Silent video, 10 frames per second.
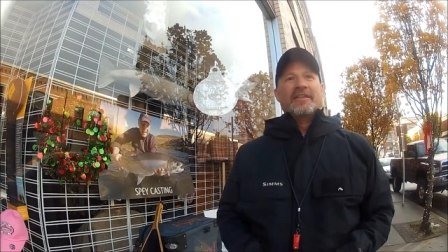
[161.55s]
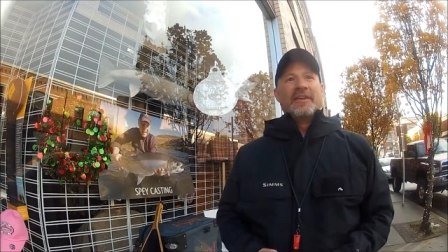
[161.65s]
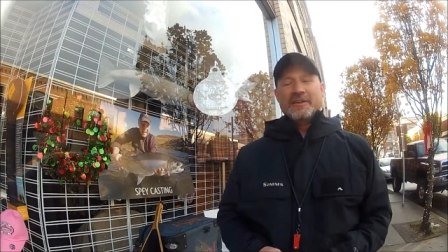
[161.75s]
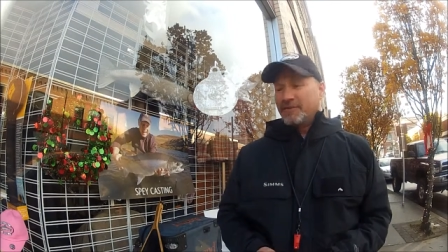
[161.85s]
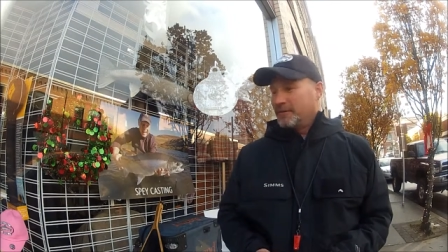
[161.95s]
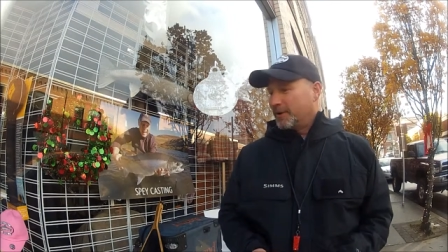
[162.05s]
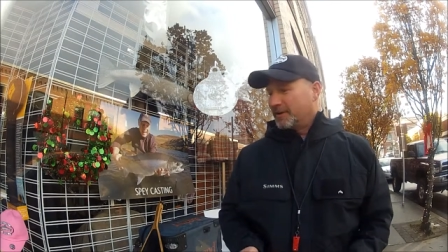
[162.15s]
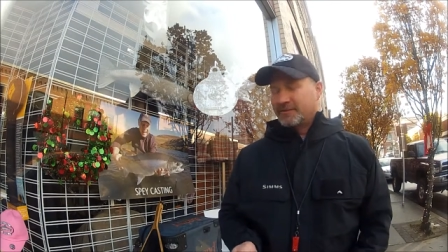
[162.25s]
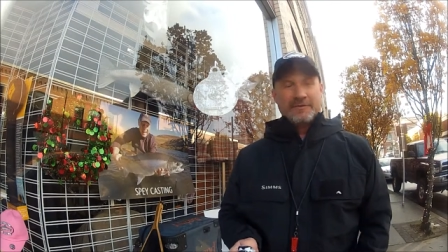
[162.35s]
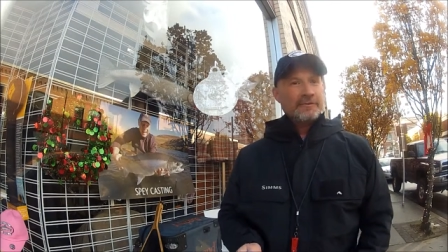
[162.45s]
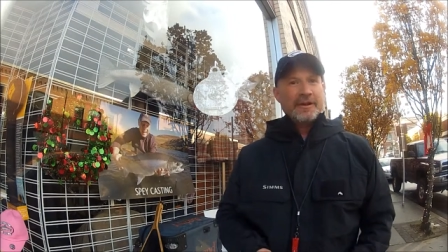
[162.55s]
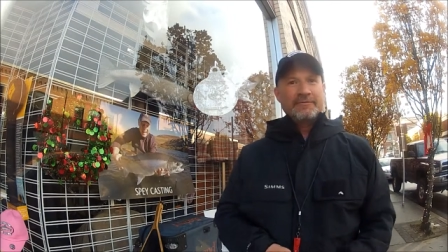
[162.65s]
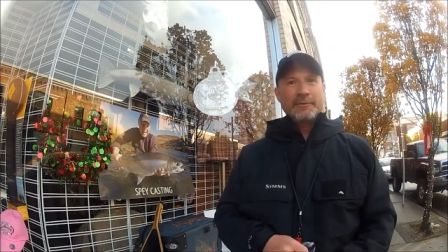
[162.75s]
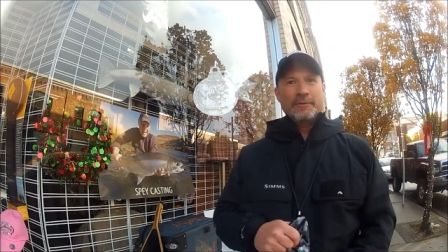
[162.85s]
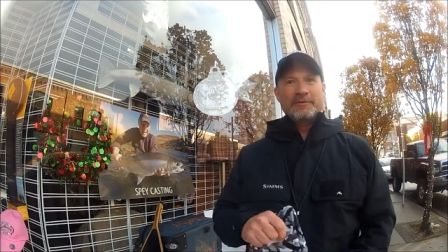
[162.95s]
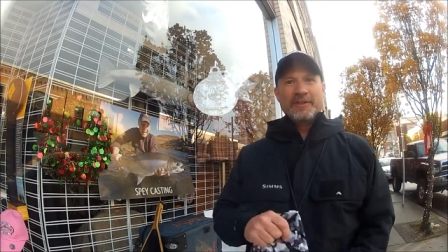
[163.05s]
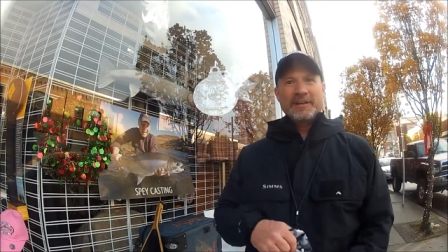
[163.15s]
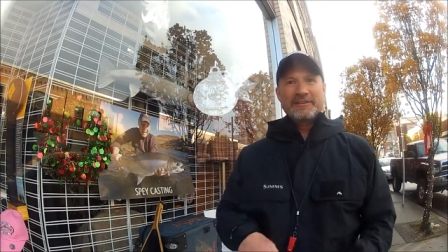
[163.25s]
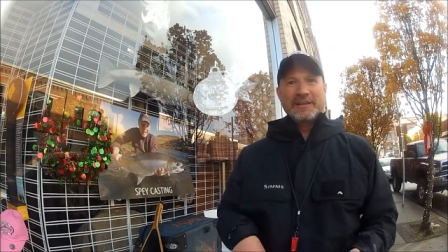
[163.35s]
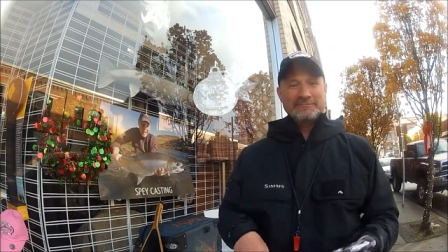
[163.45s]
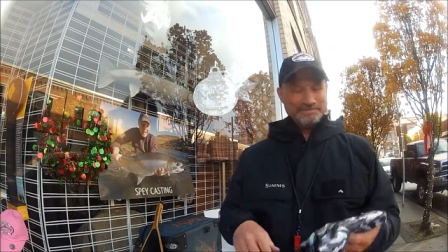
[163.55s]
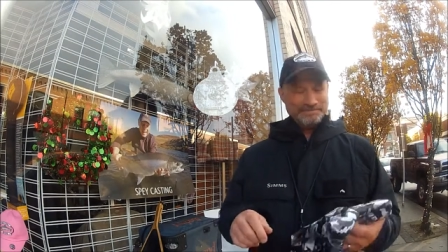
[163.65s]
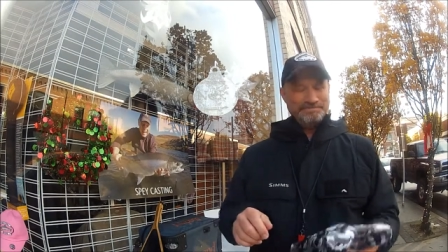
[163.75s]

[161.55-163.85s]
Thank you very much. It's Greg from Gorge Fly Shop.